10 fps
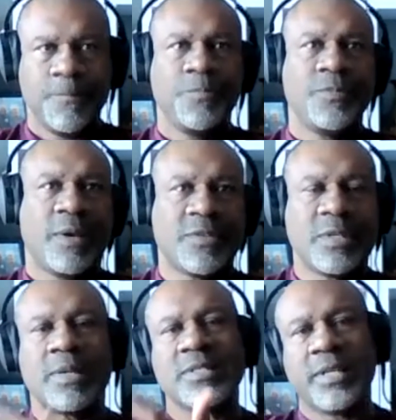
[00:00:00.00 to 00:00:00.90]

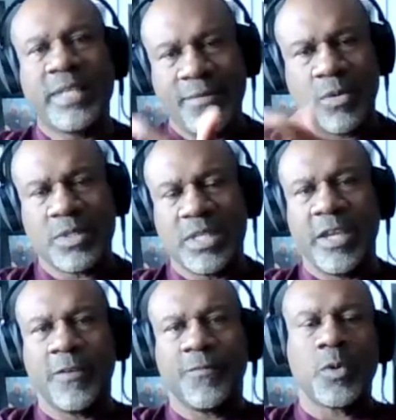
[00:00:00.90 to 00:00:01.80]
Obviously, my son David was in
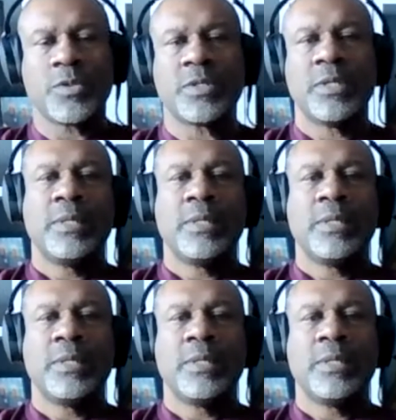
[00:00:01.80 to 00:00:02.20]
the Air Force.